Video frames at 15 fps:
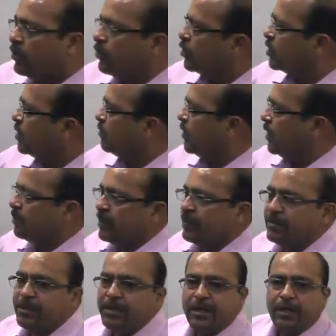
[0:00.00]
question paper
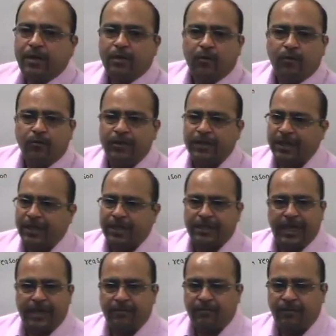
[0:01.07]
within a
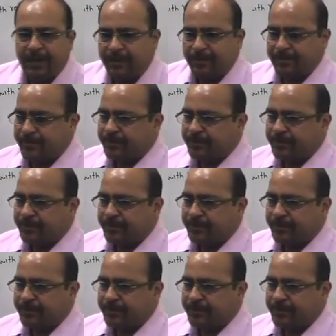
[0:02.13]
time frame.